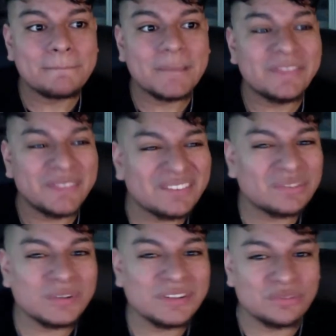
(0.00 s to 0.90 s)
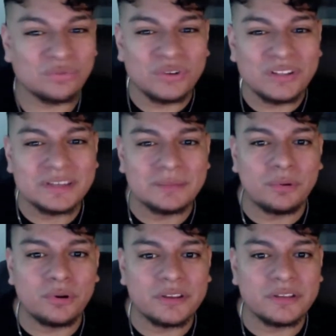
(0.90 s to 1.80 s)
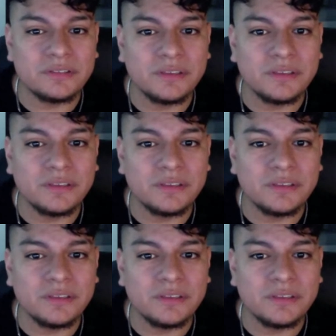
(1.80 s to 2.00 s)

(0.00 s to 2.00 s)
and this one is really important